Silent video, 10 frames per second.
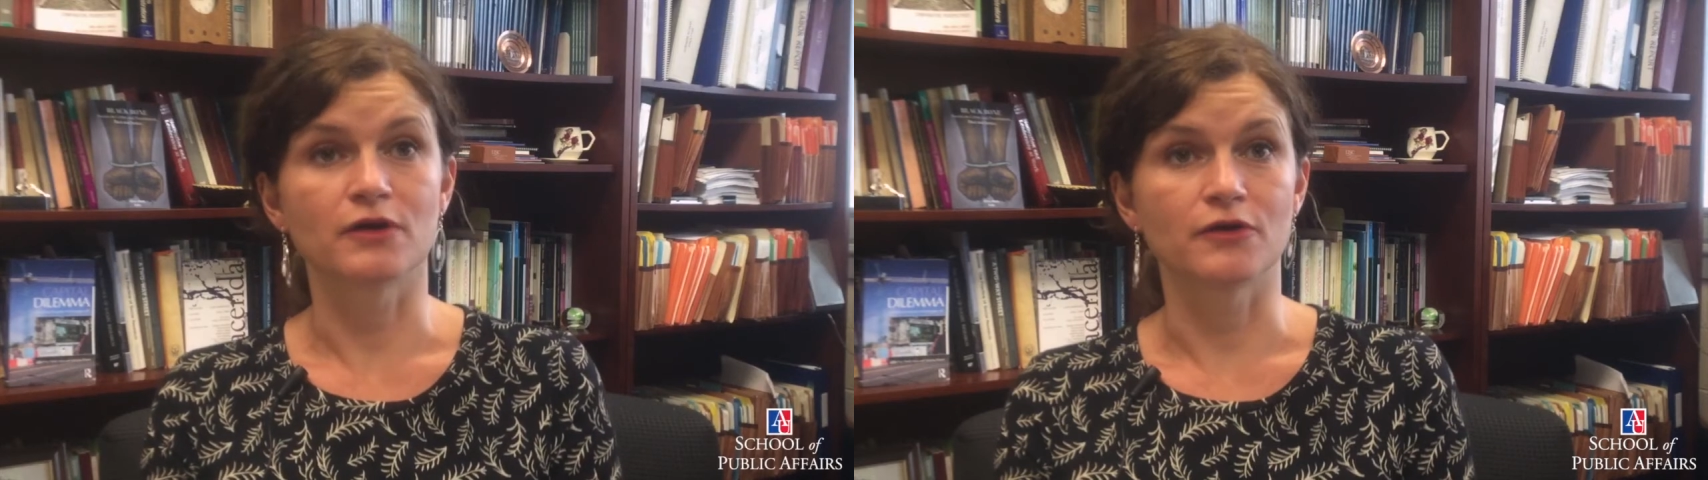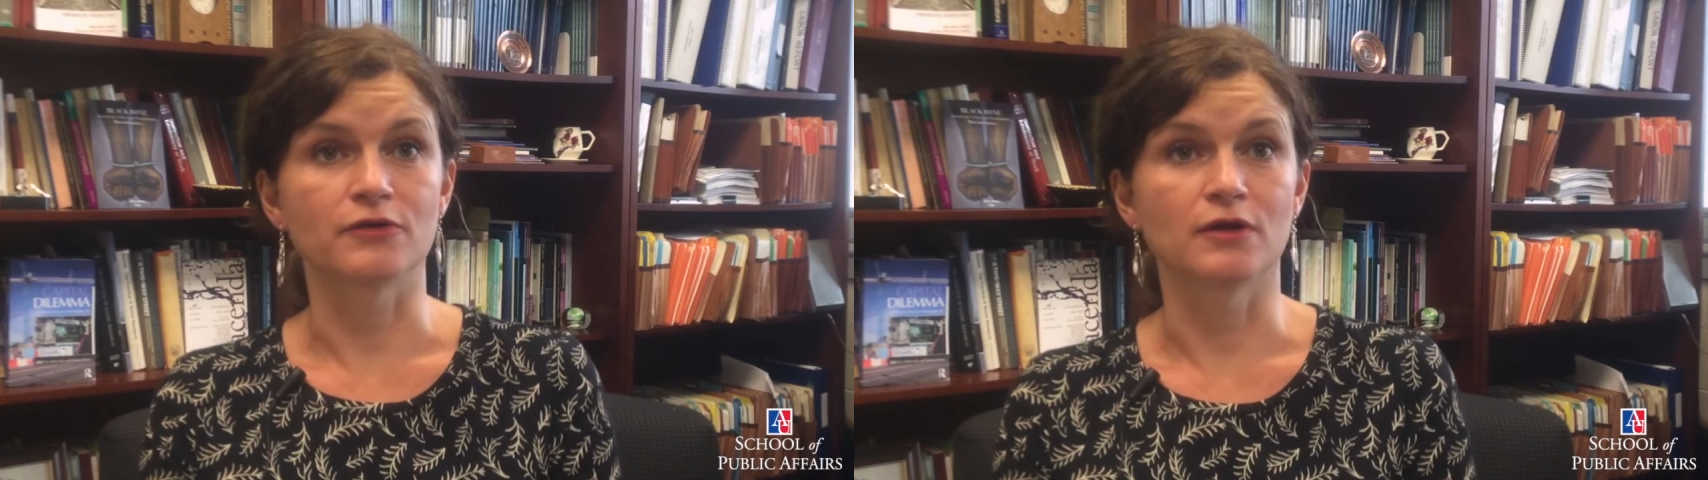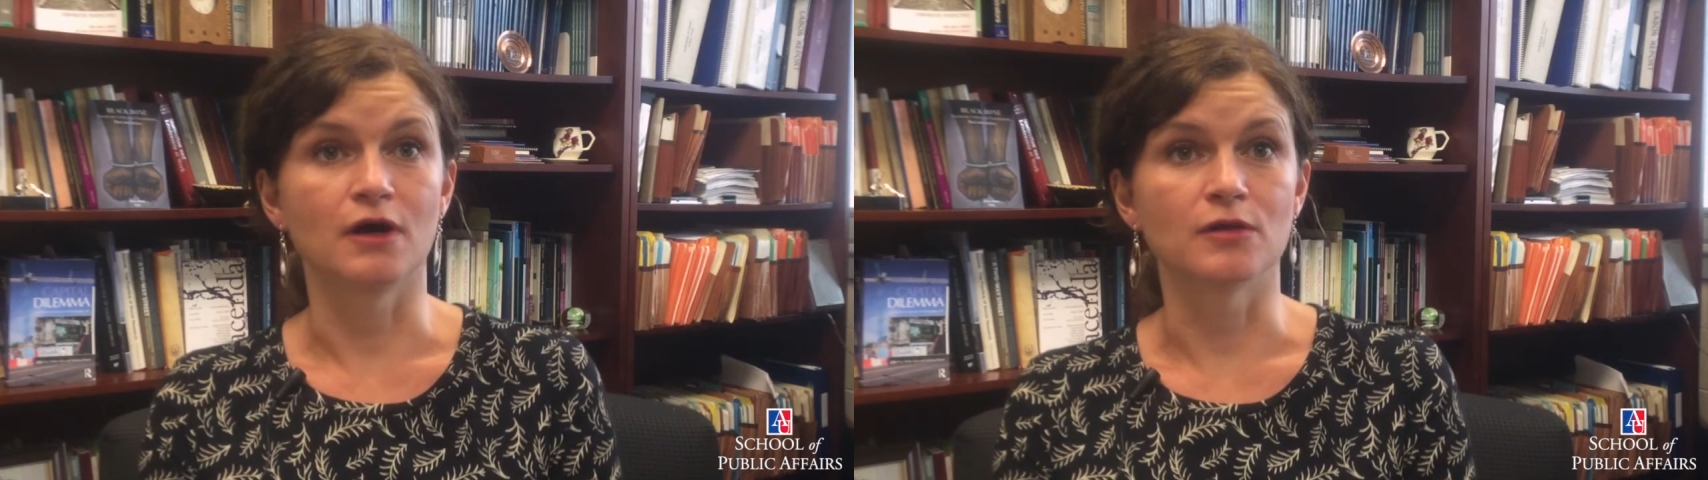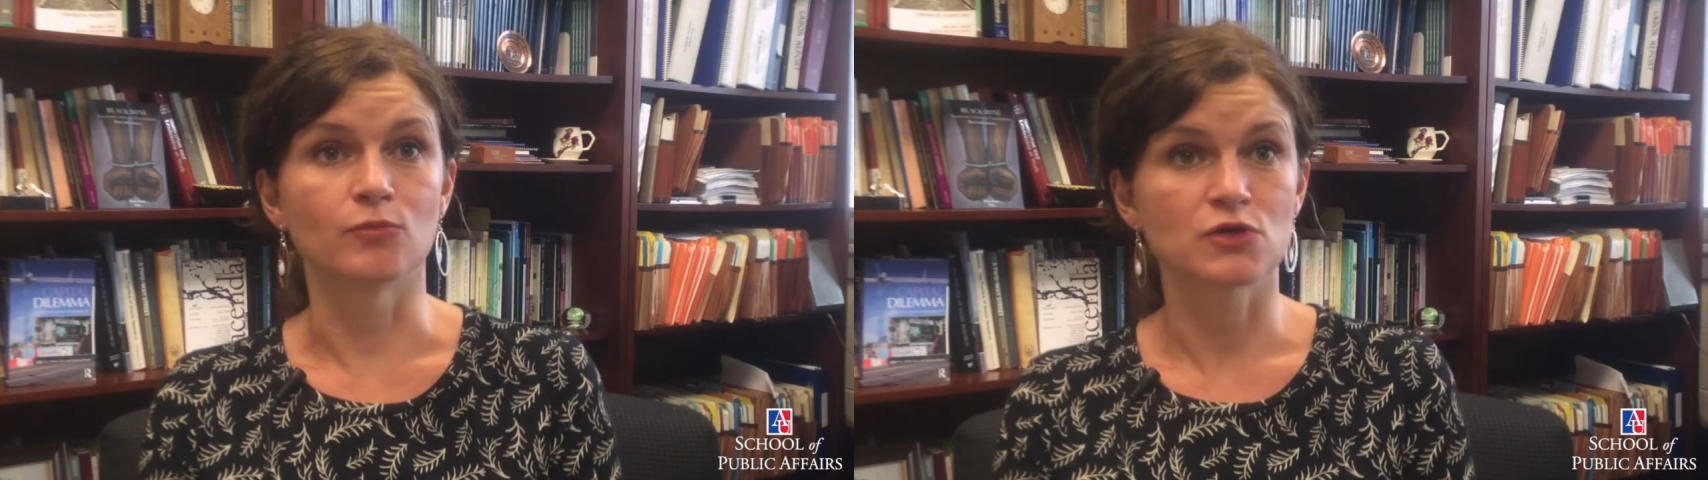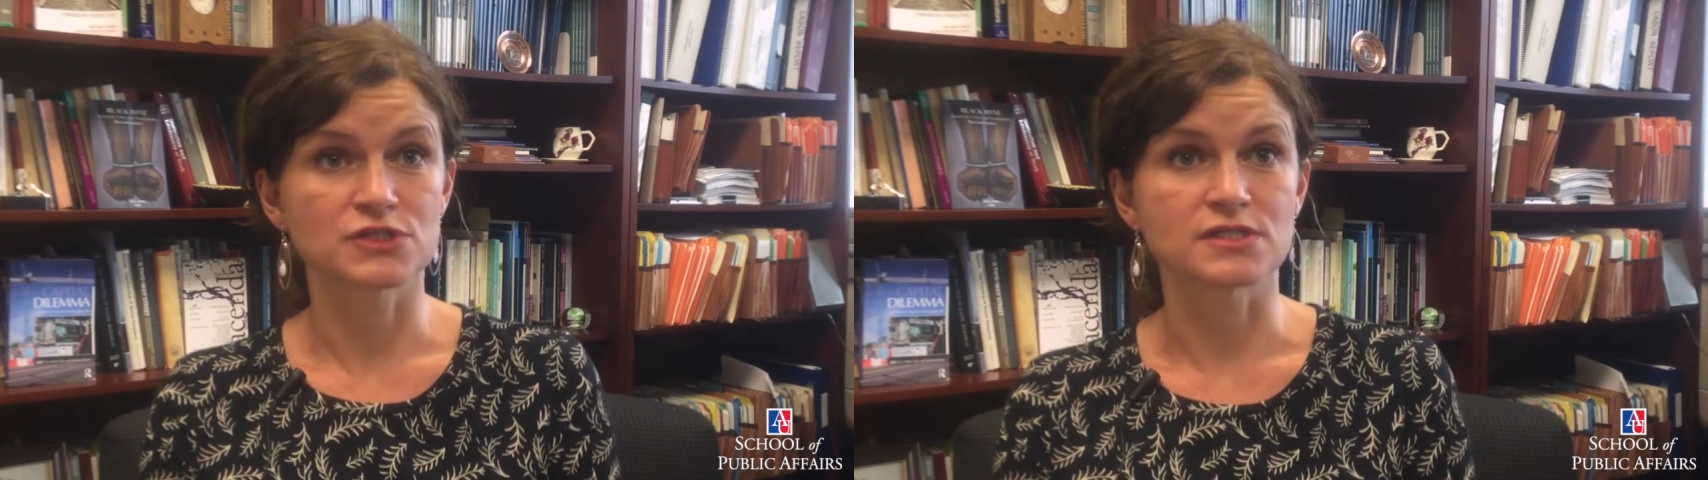record on
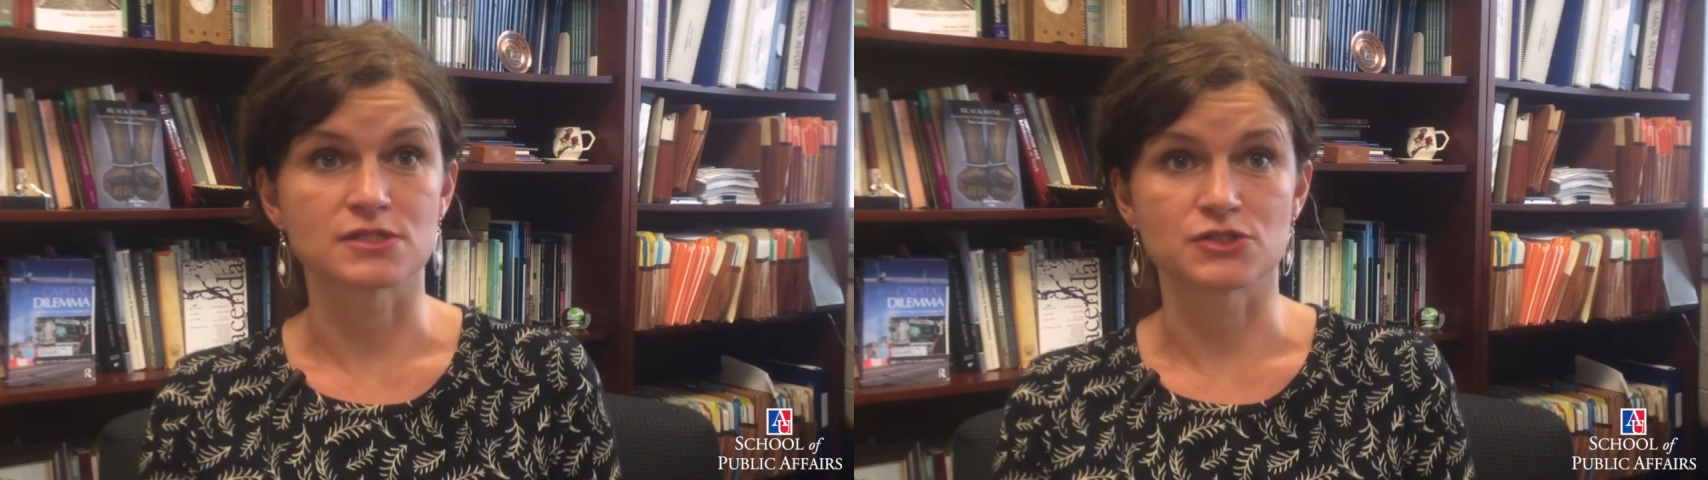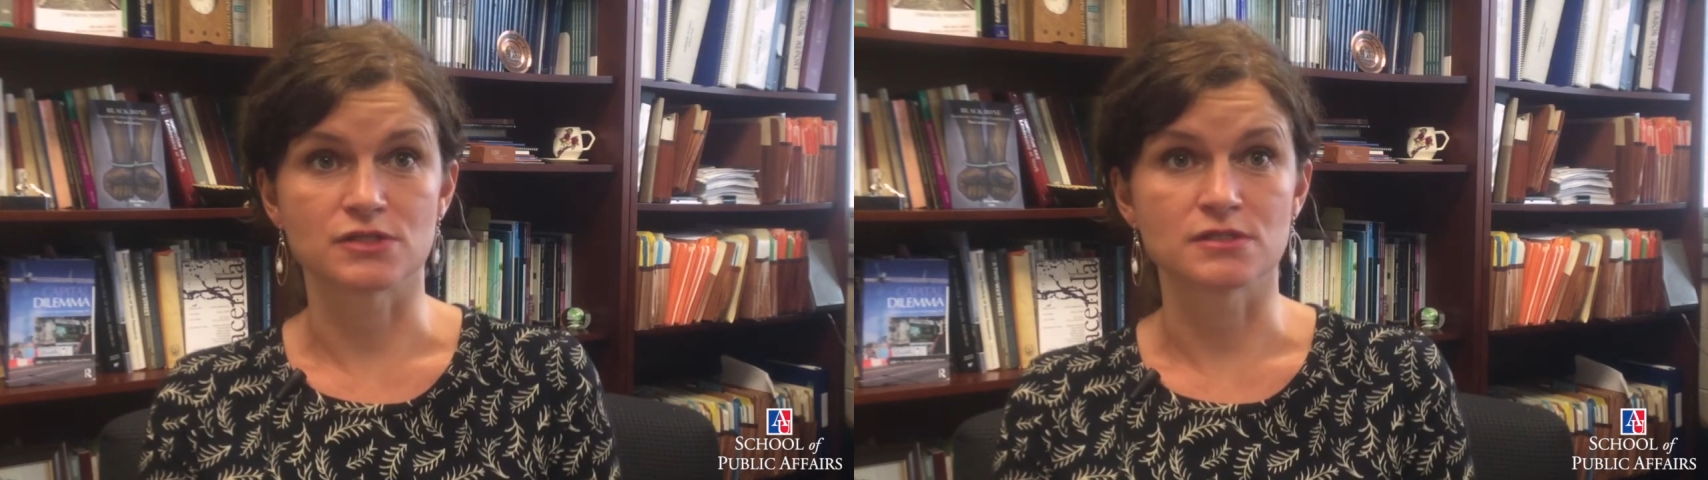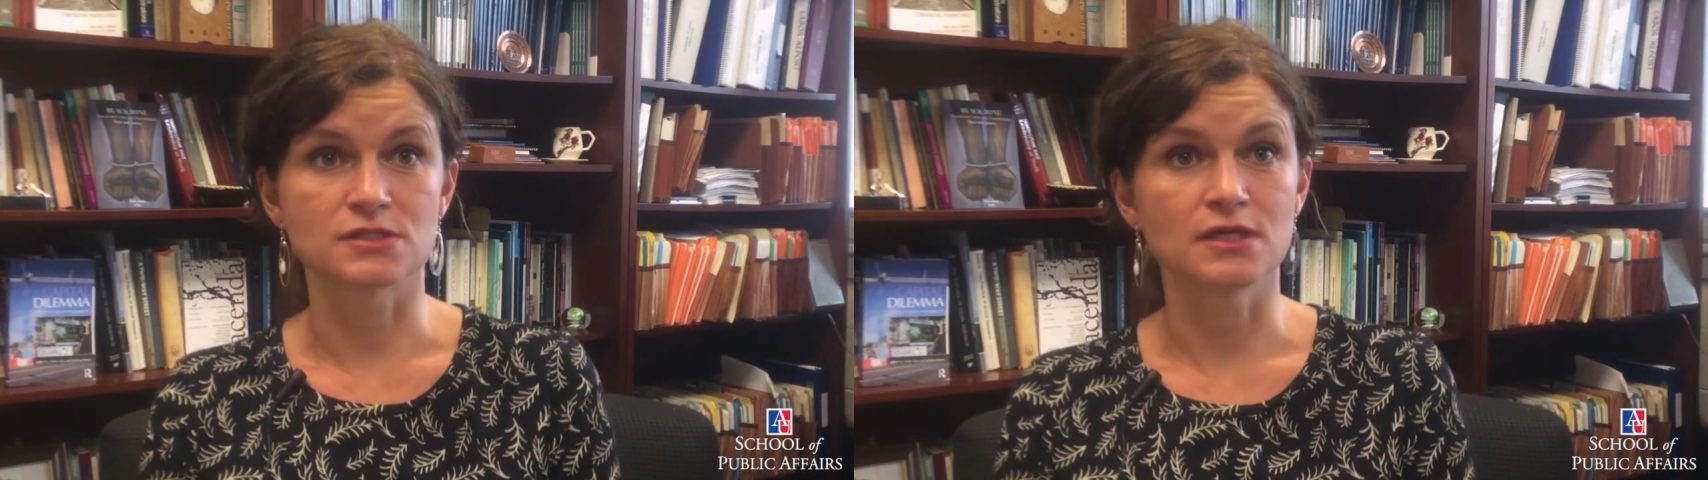abortion decisions,